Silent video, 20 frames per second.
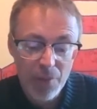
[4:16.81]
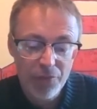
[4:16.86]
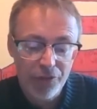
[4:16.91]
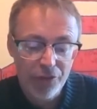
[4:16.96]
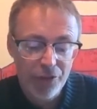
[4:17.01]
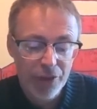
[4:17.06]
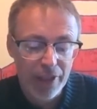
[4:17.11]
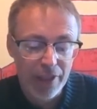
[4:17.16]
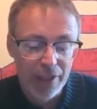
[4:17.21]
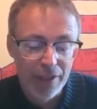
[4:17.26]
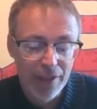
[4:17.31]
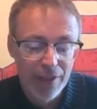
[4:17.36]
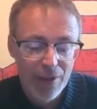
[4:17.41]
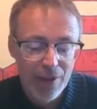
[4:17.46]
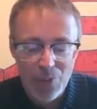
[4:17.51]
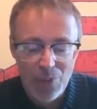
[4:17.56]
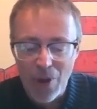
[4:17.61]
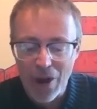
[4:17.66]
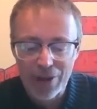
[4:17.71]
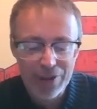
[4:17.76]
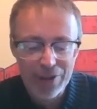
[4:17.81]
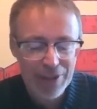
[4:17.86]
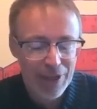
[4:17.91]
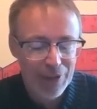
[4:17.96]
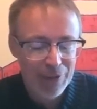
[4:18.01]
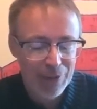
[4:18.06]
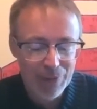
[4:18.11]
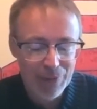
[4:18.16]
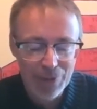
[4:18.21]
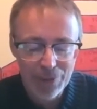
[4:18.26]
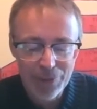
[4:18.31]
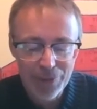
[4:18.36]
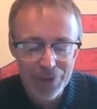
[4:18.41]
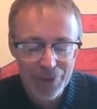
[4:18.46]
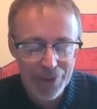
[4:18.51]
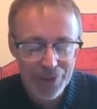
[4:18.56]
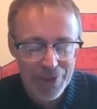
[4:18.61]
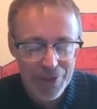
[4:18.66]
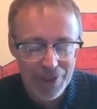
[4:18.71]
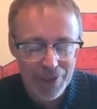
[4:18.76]
free, walking down the road with
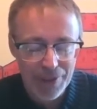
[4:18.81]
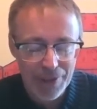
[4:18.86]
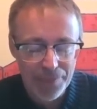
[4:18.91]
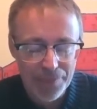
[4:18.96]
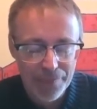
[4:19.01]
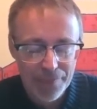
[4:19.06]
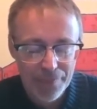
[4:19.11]
Christy.